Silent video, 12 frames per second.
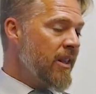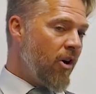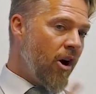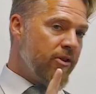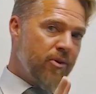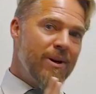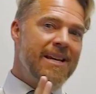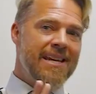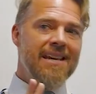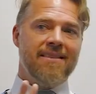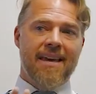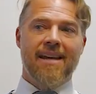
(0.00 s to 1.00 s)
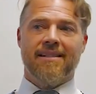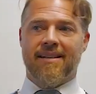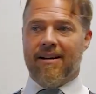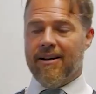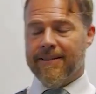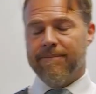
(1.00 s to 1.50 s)
There are 3 key things
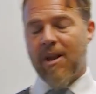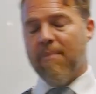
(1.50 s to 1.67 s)
here.